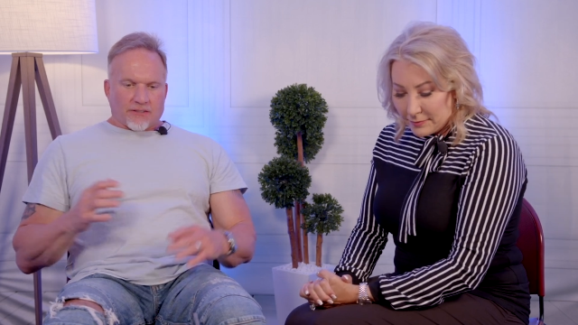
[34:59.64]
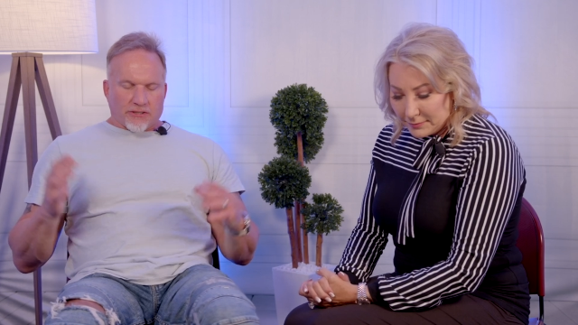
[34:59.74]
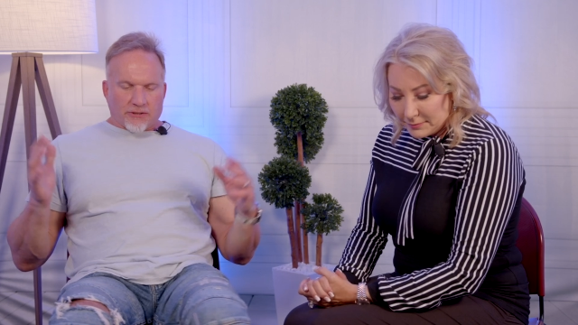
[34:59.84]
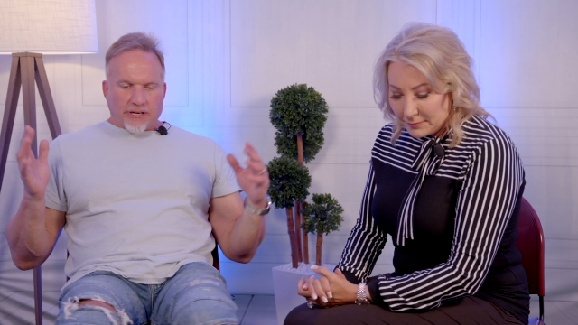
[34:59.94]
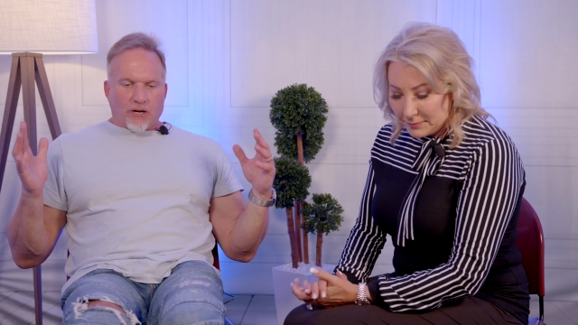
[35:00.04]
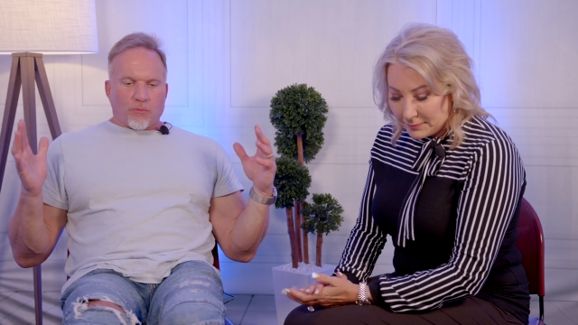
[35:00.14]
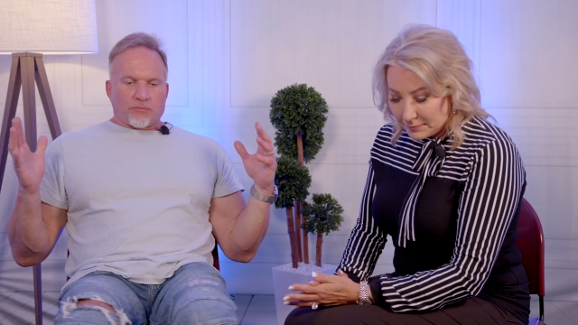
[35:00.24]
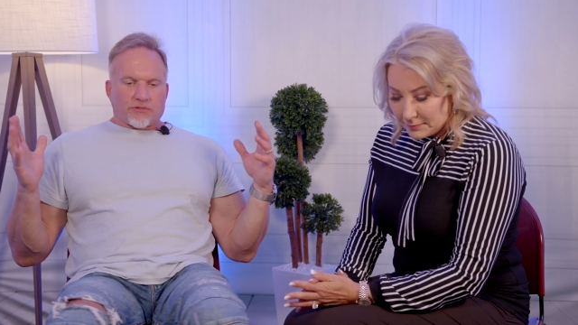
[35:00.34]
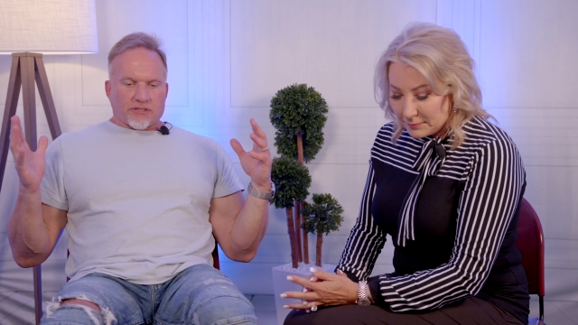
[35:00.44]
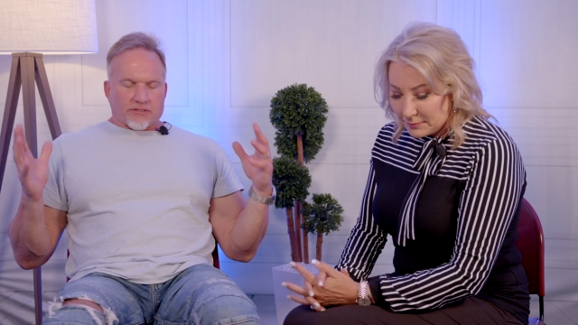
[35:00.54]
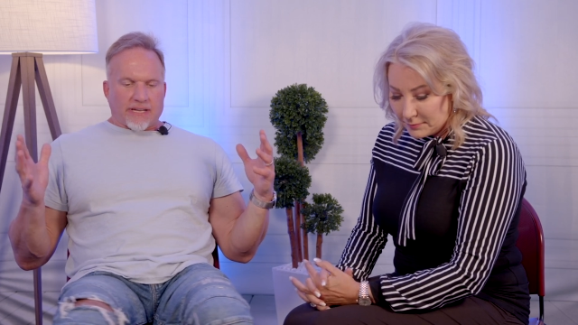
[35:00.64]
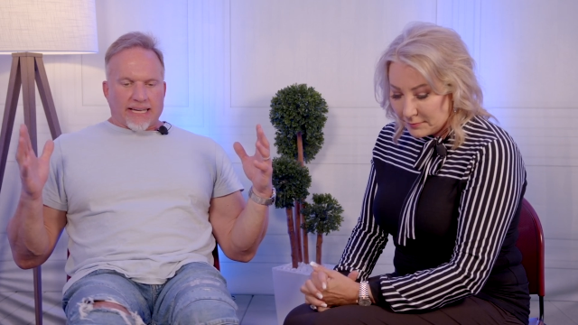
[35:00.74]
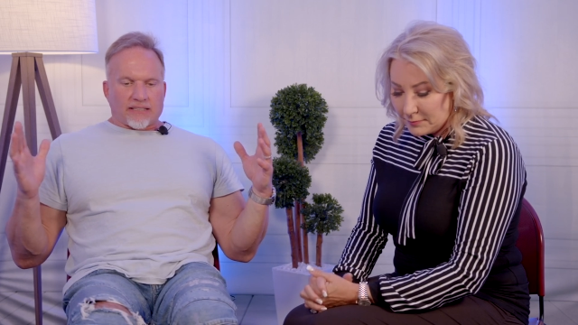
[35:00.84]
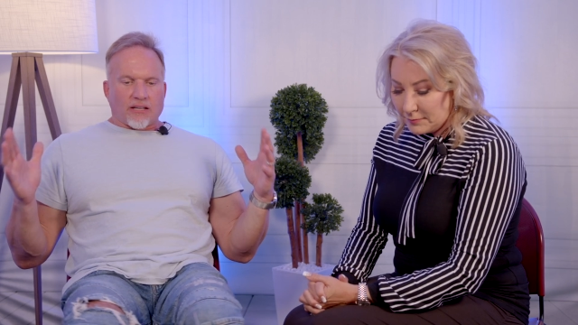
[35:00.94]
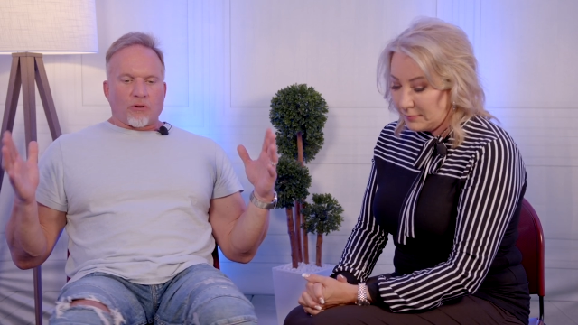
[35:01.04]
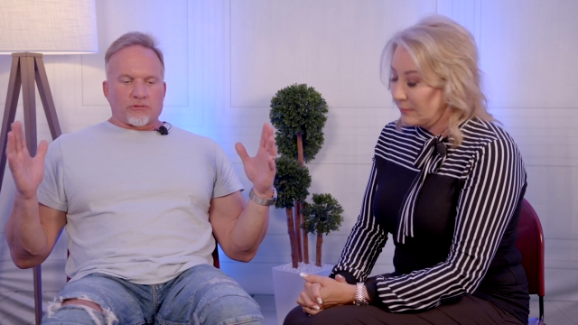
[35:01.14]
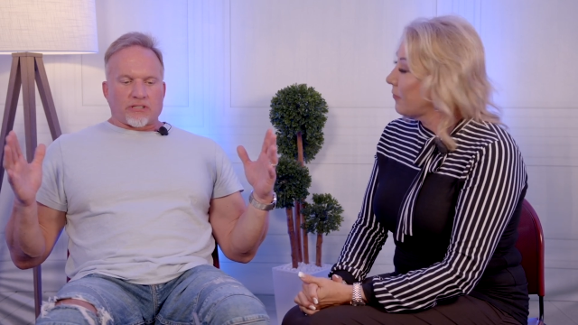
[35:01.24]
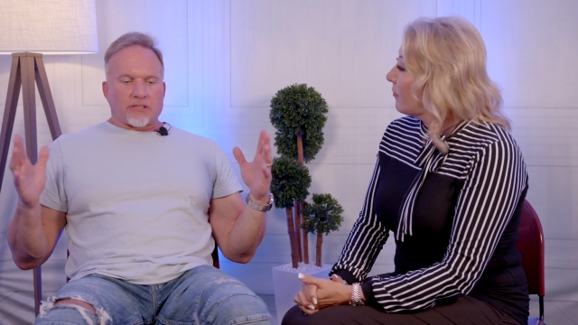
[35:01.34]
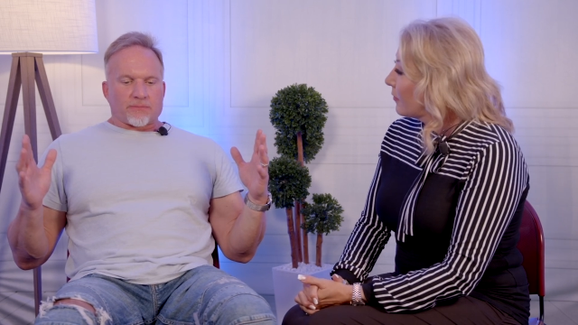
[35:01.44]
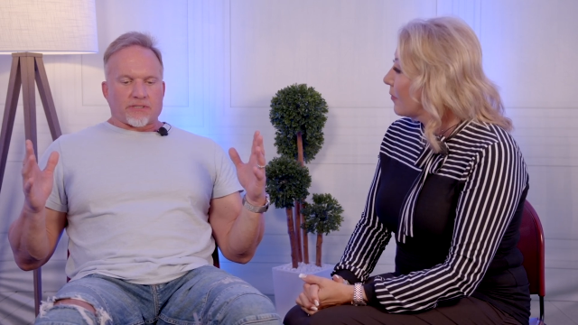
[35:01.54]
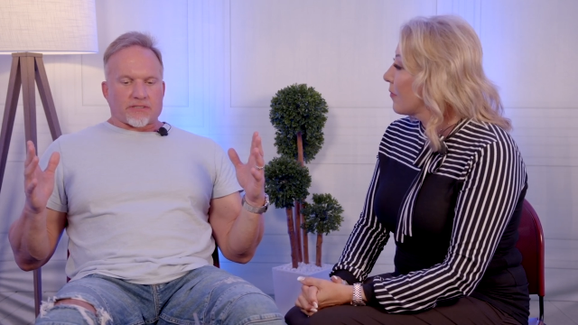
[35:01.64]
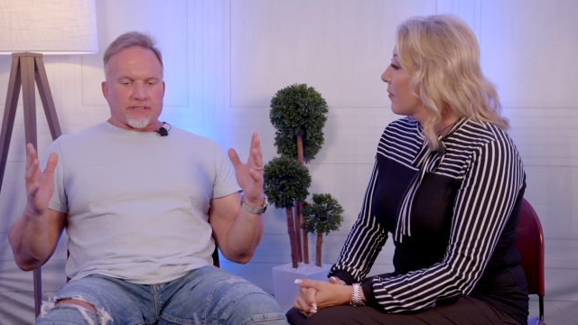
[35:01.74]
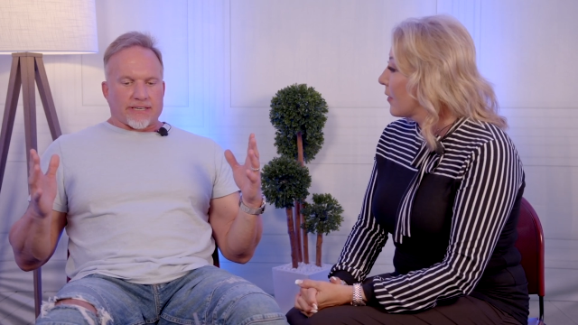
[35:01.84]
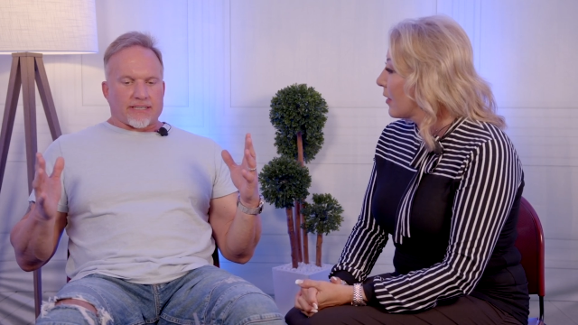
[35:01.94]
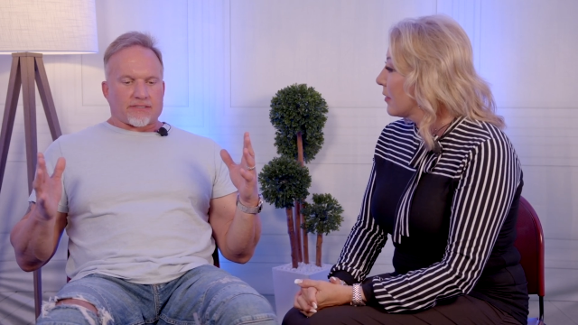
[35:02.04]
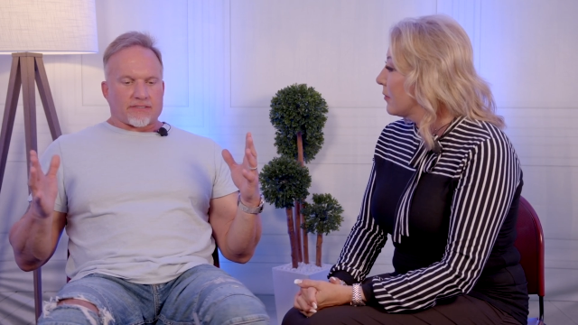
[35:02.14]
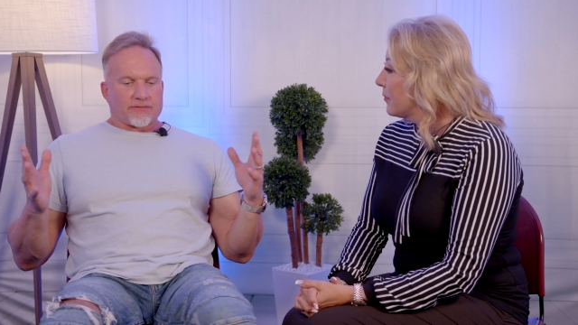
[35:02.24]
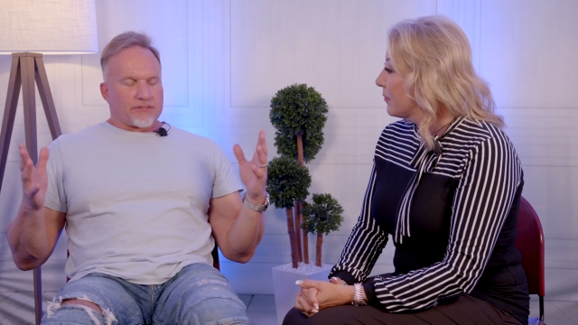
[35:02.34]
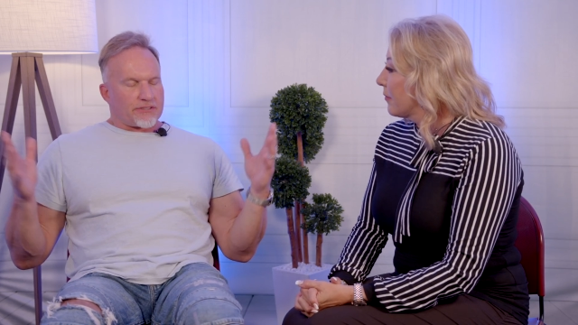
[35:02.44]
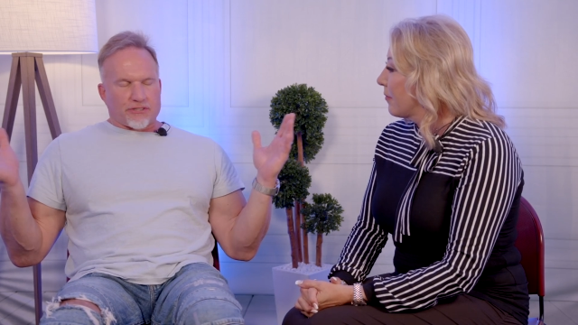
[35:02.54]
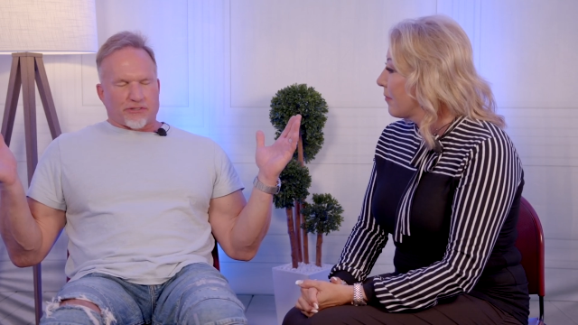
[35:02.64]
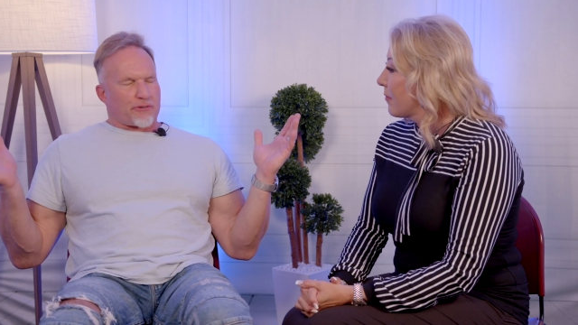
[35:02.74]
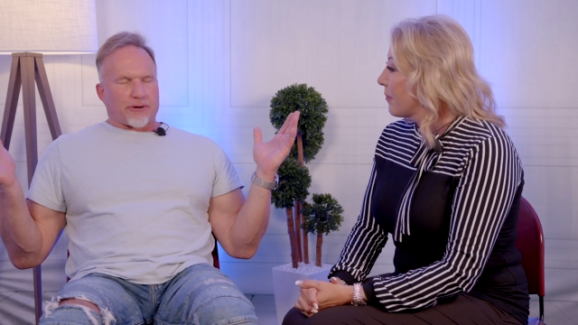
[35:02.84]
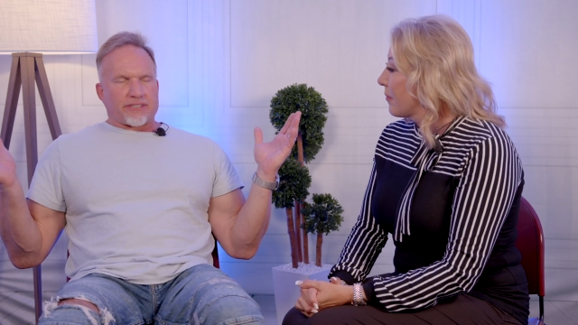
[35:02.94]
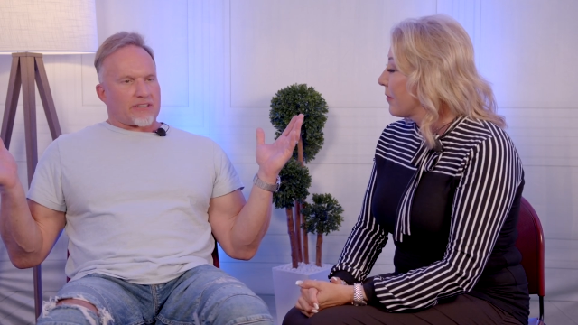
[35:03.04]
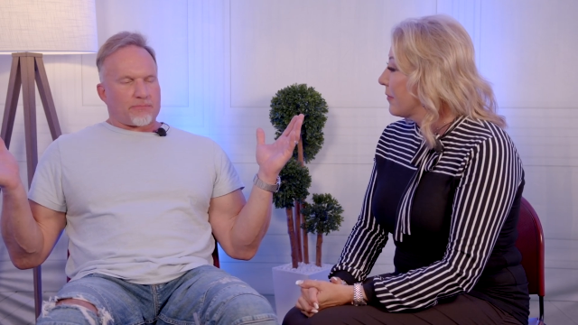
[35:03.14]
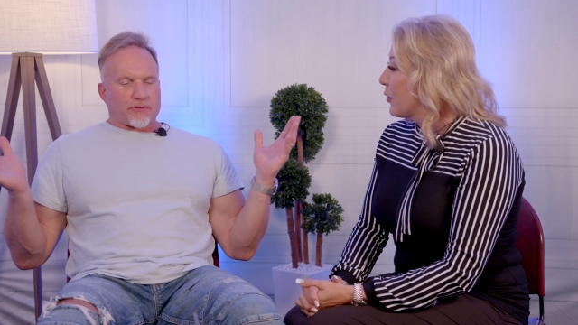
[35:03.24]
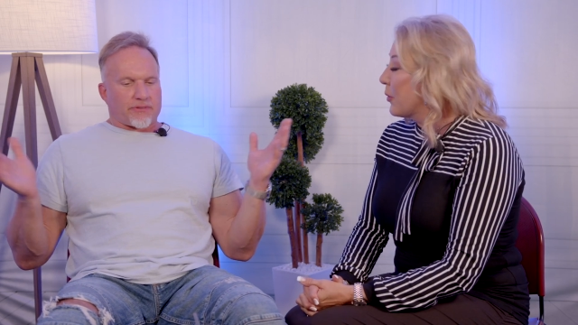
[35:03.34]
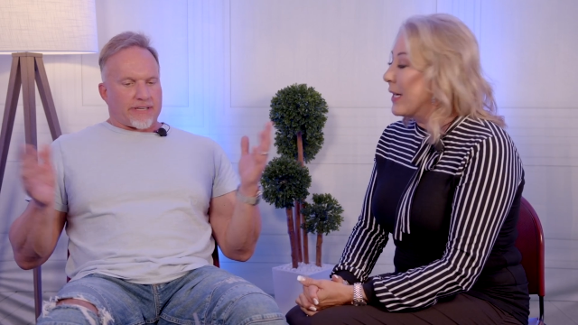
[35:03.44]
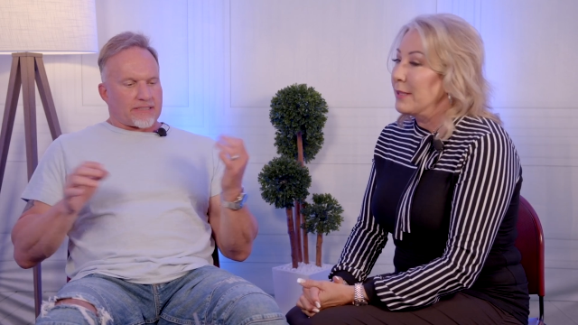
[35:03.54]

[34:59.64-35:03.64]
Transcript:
Speaker 1: to help sustain long term success this is just three simple three.